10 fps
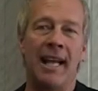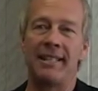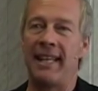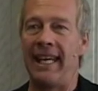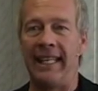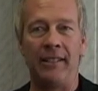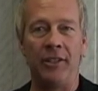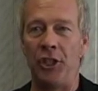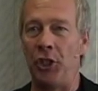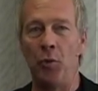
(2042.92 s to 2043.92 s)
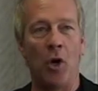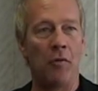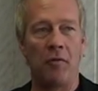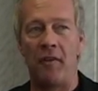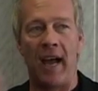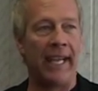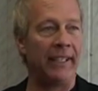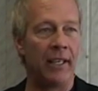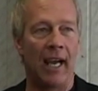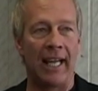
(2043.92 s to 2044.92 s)
not saying you won't
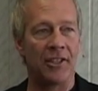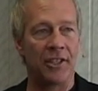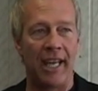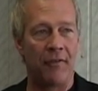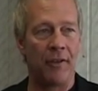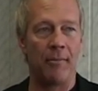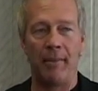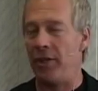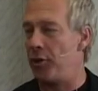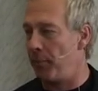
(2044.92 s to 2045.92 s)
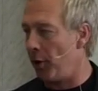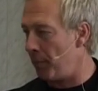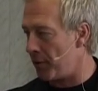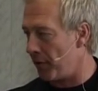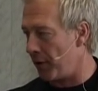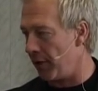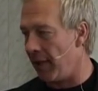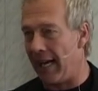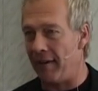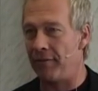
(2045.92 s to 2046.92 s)
find God's definite major purpose for your
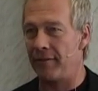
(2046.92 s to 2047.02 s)
life.